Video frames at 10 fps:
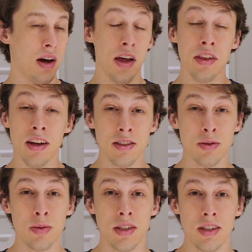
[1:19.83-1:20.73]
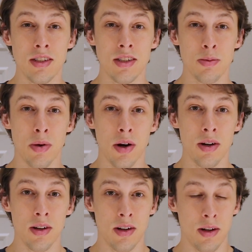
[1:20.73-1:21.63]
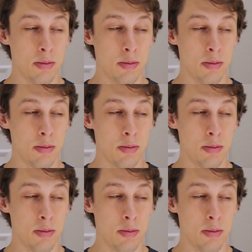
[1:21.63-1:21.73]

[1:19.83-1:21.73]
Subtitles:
I thought this would be the easiest part.